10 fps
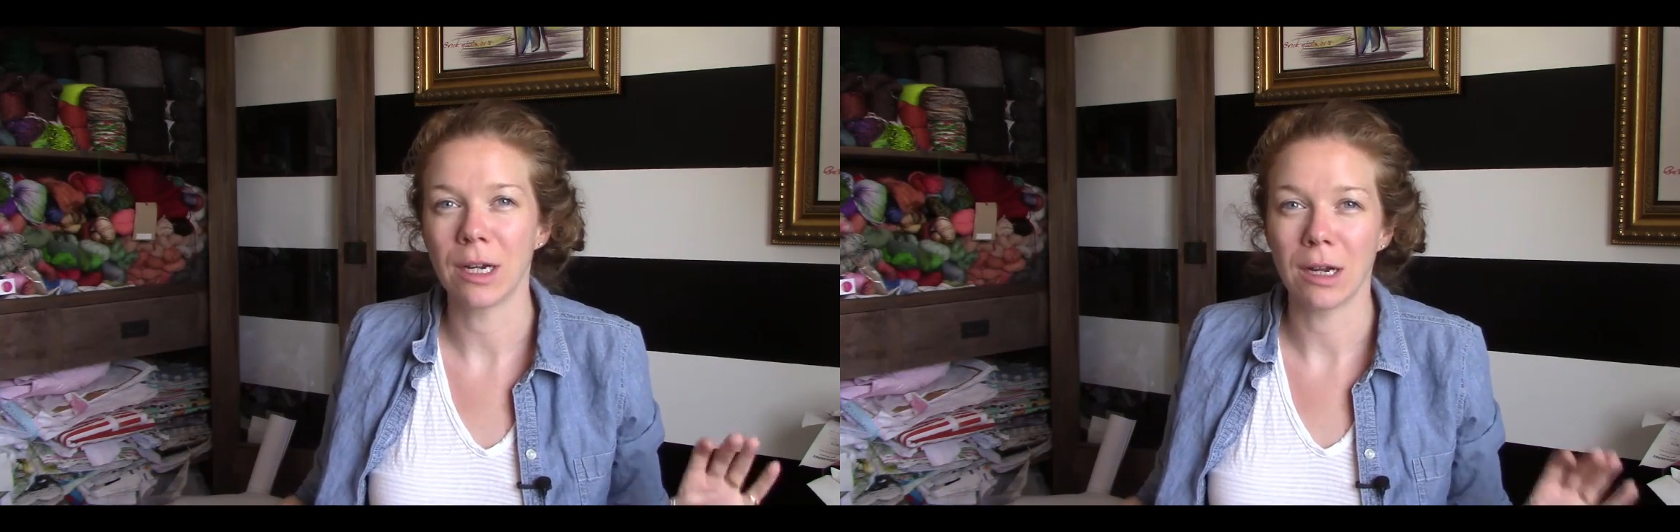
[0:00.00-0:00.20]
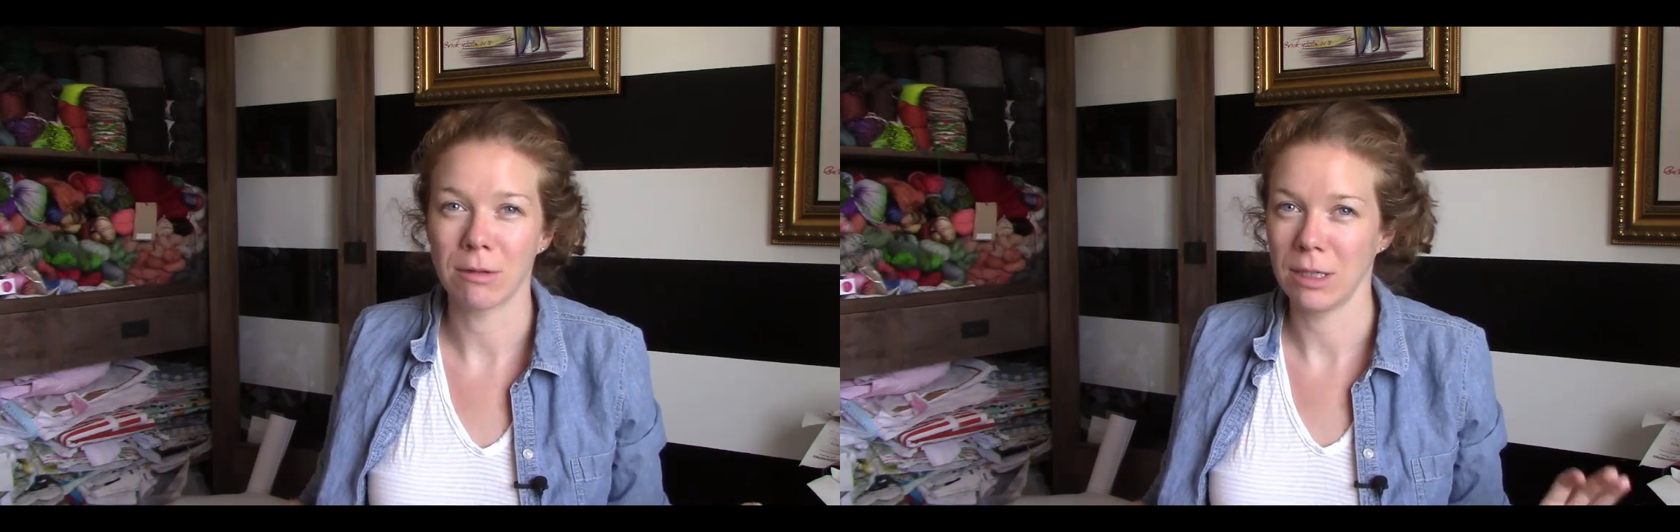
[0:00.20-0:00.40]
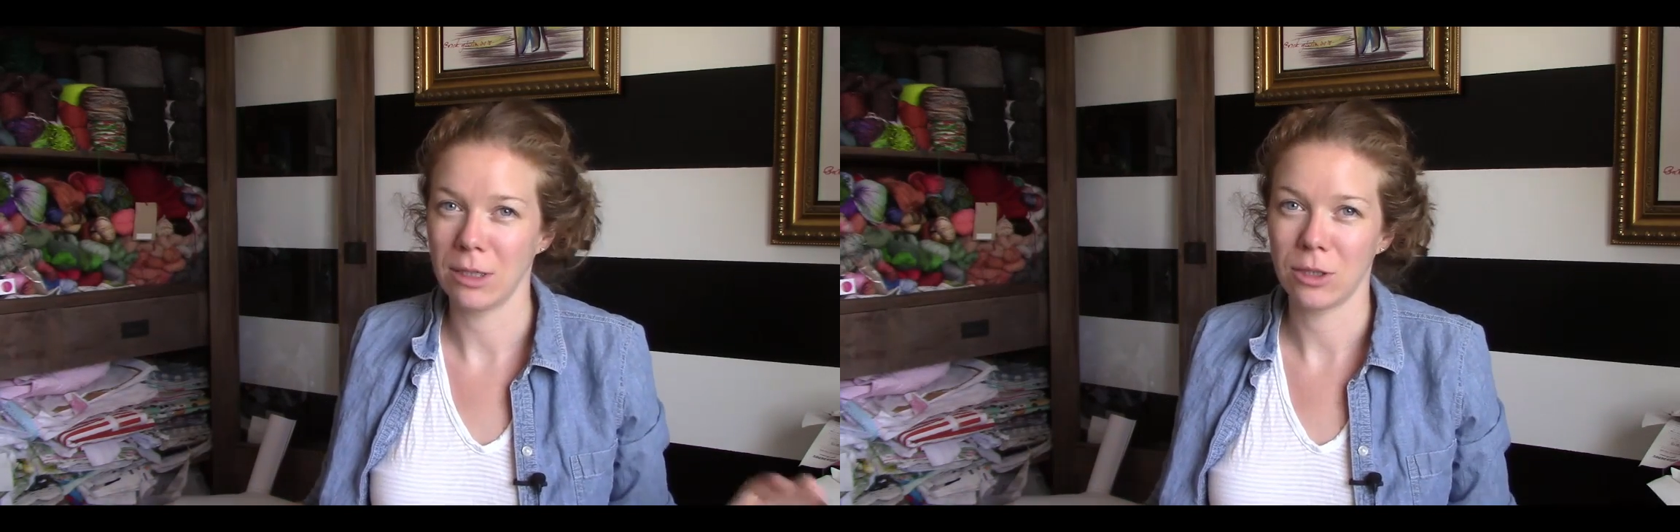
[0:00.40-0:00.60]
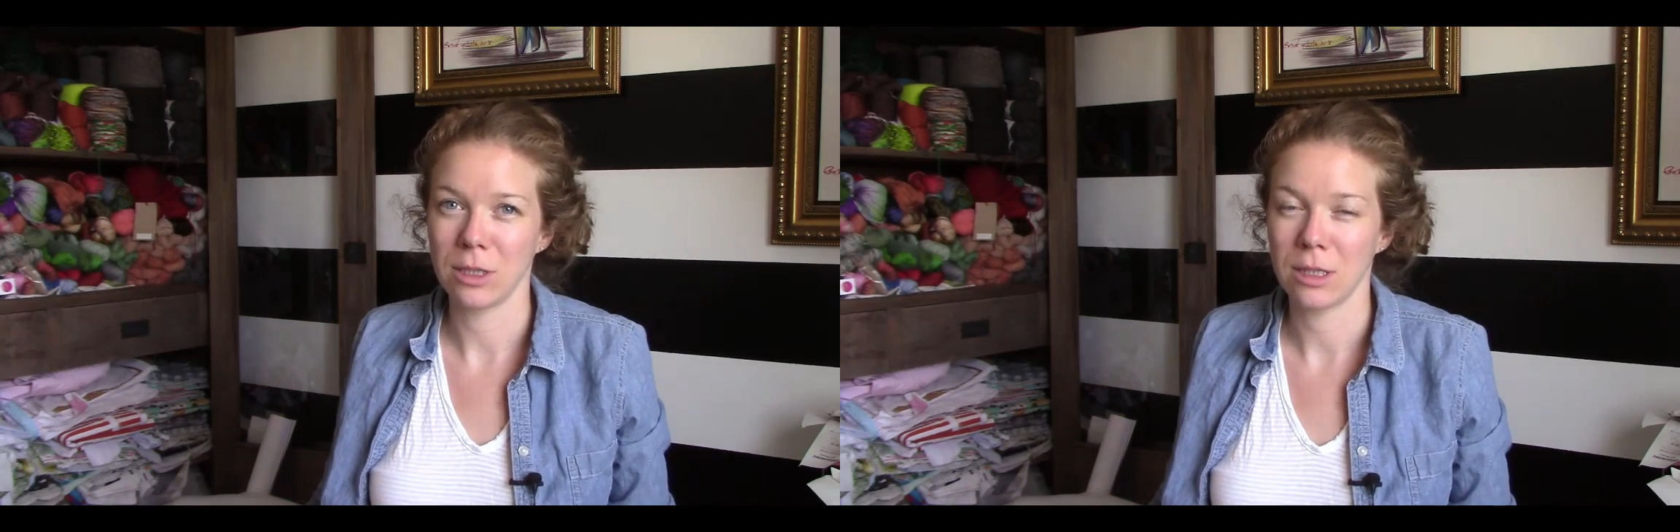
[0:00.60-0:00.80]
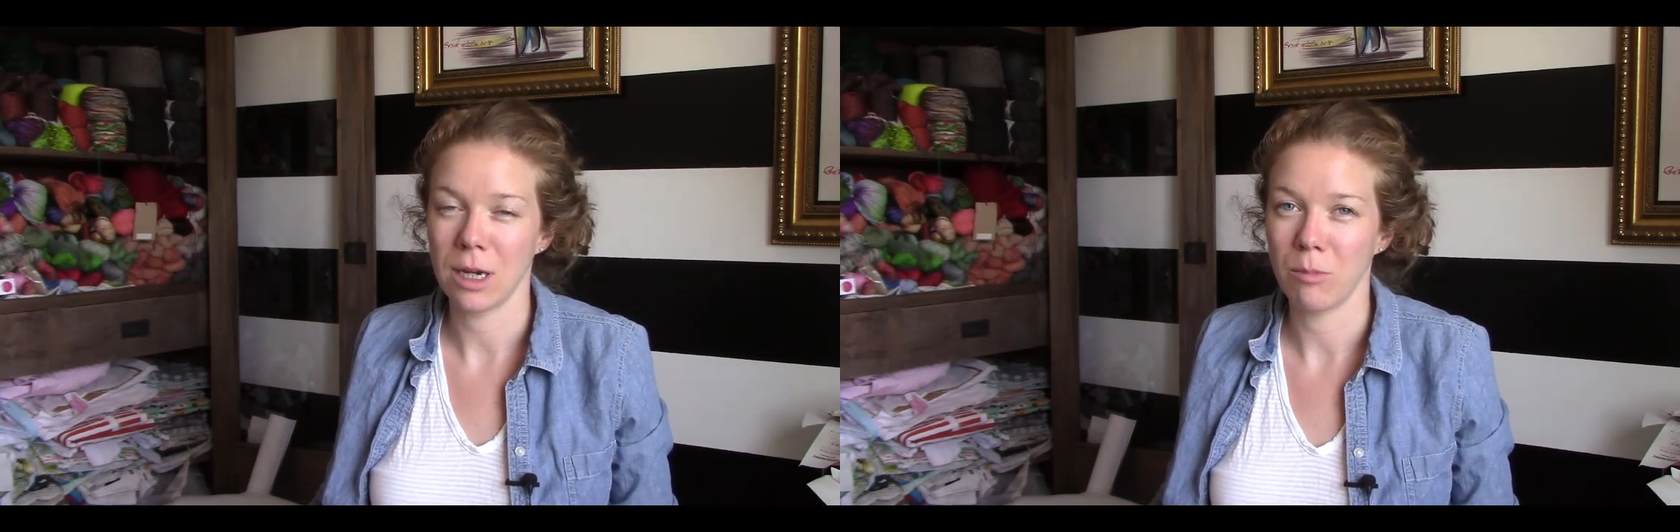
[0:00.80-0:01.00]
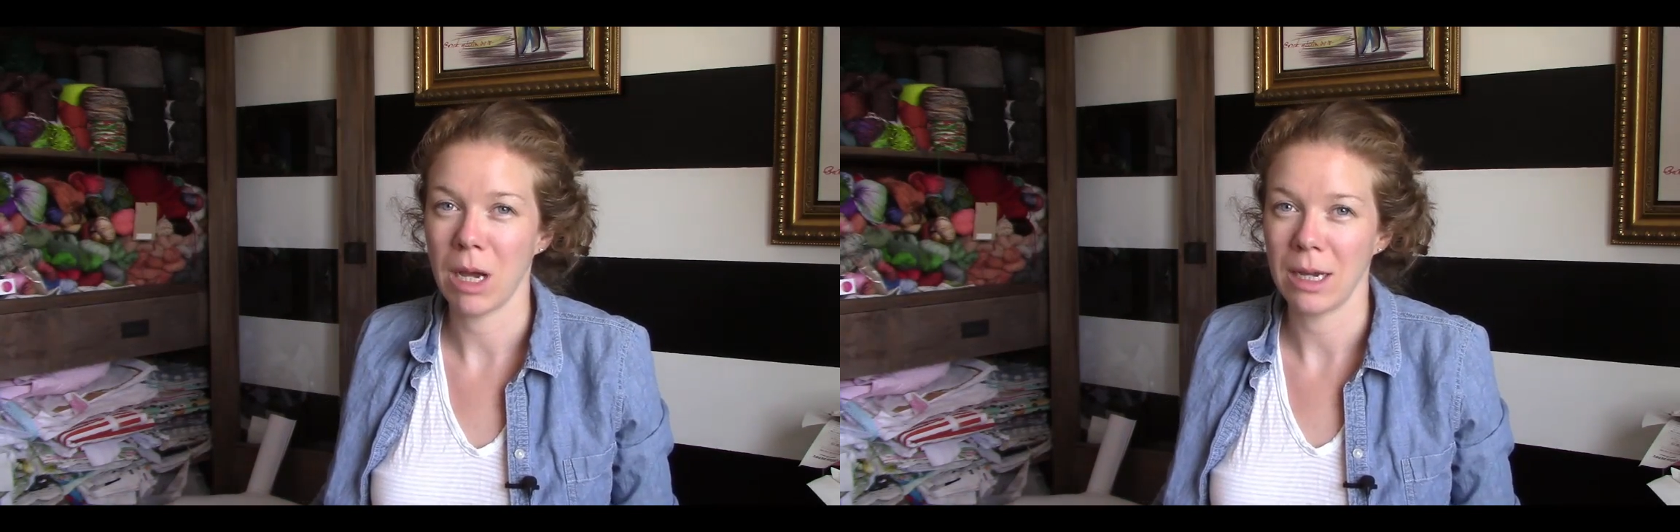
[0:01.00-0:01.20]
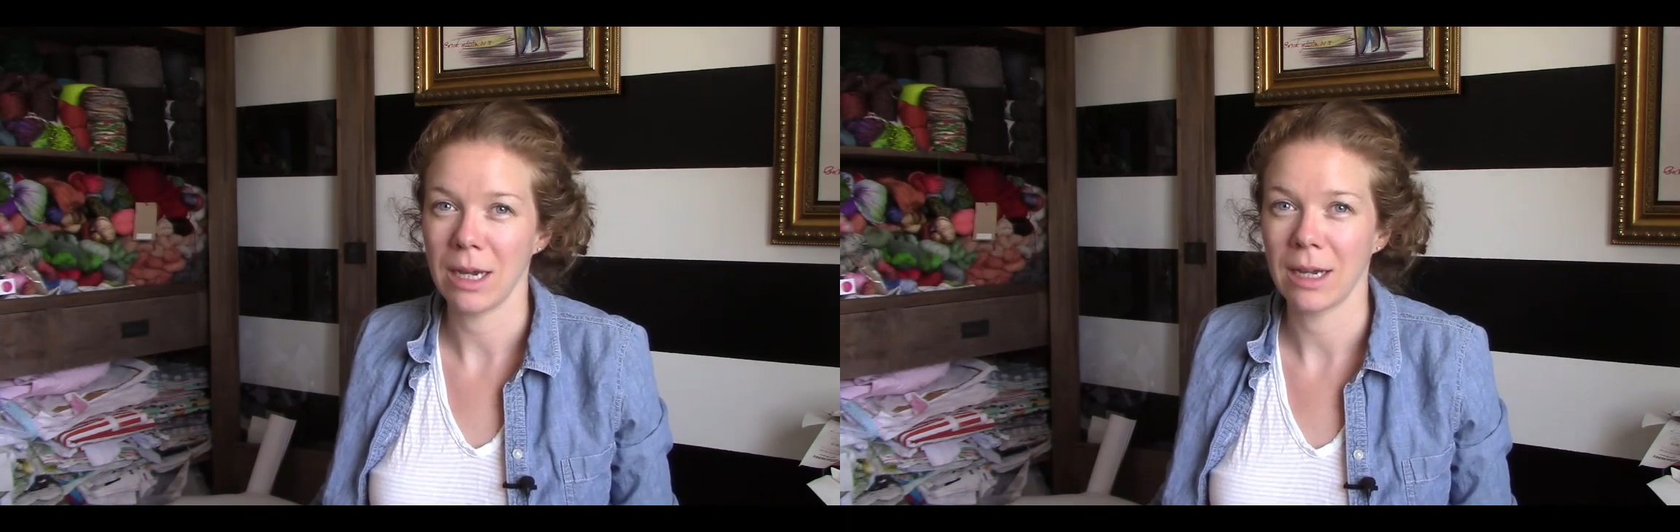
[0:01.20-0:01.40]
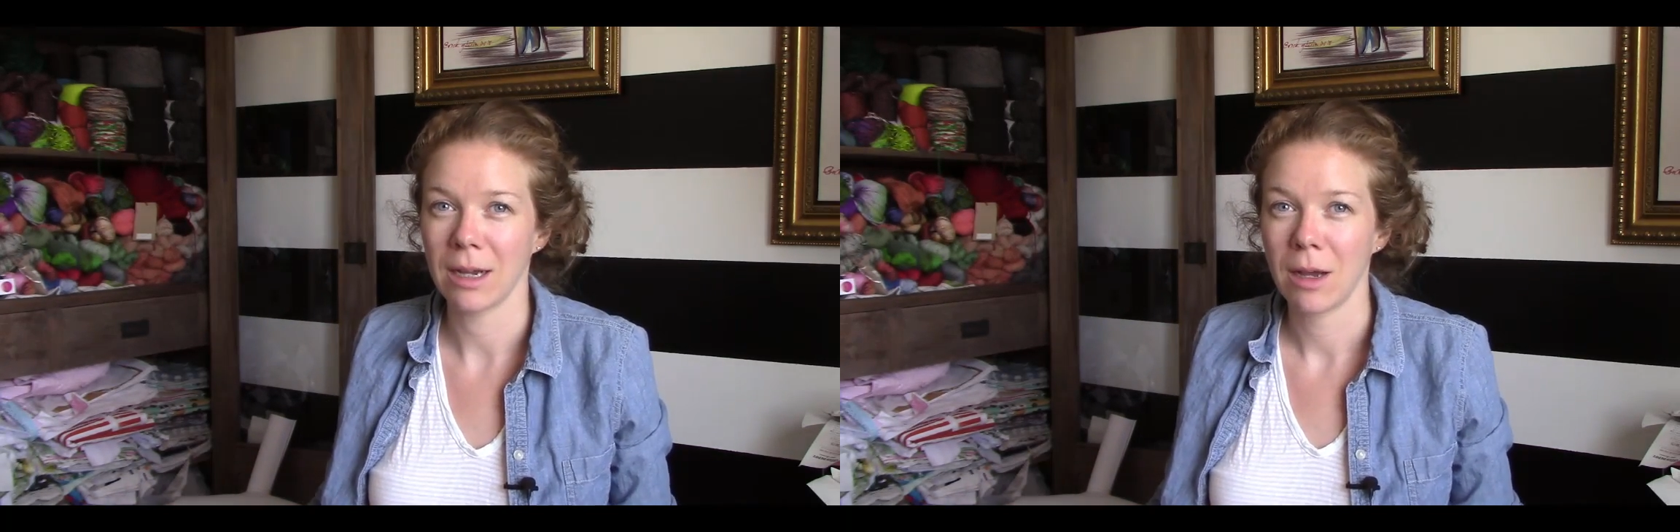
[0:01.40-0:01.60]
I really should stop
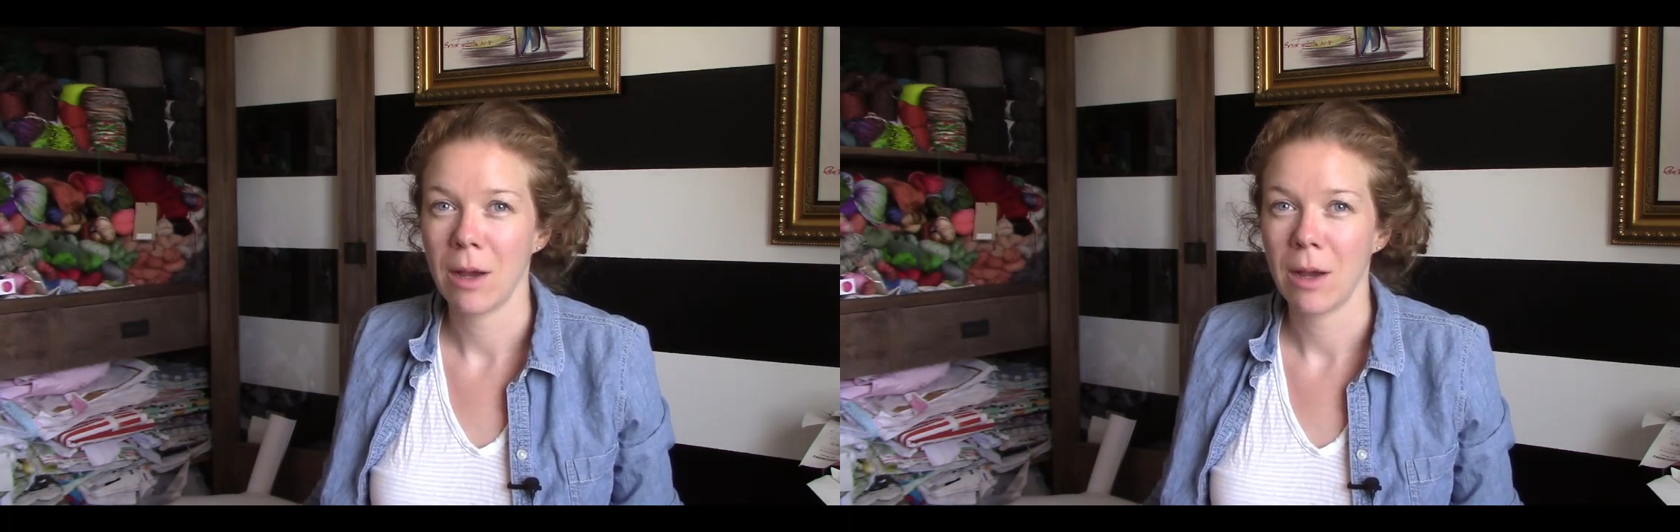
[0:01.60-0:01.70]
buying.